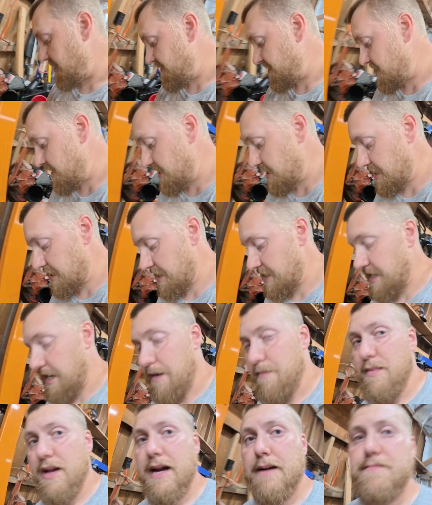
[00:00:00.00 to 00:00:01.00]
have seen in the
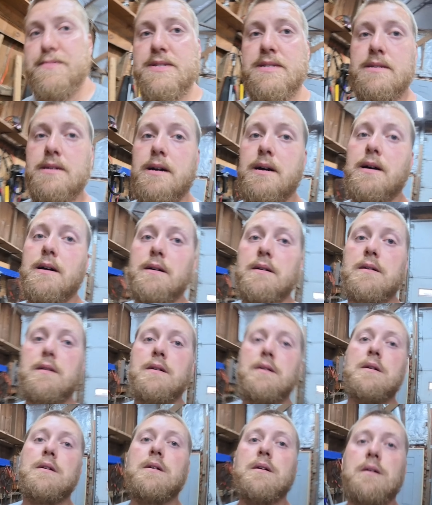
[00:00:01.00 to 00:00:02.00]
time lapse,
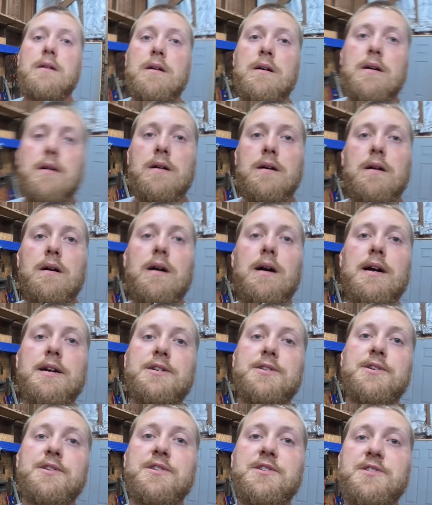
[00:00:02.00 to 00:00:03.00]

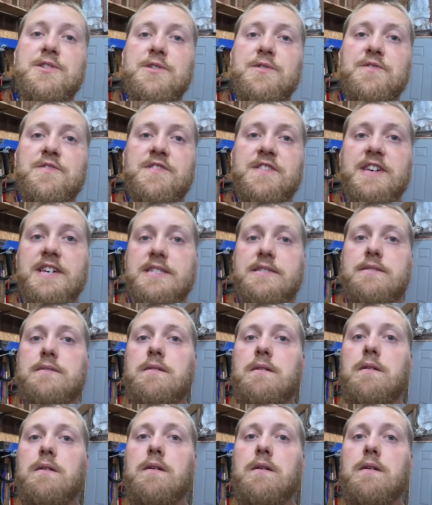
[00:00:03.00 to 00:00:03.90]
actually just use this.